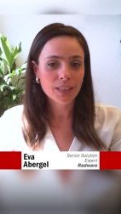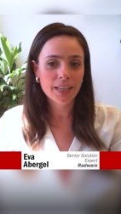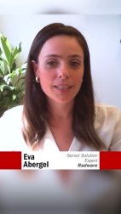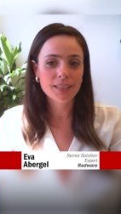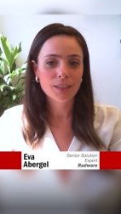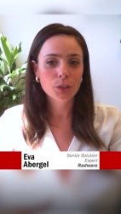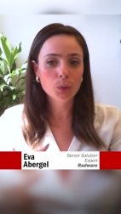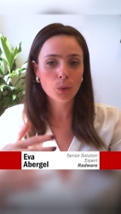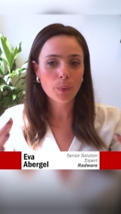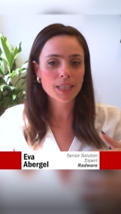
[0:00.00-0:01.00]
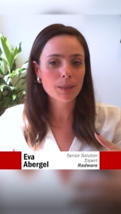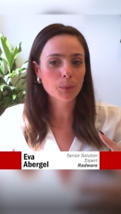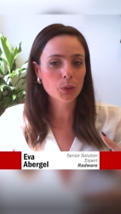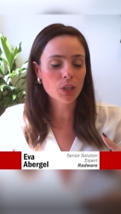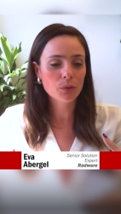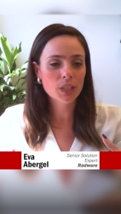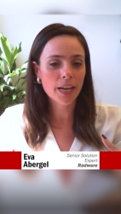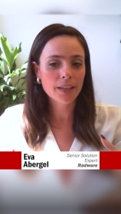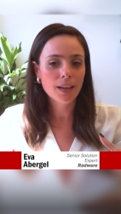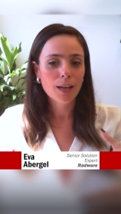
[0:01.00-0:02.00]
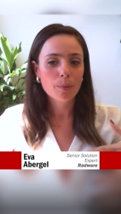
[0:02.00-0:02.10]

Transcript: is, new threats emerge every day,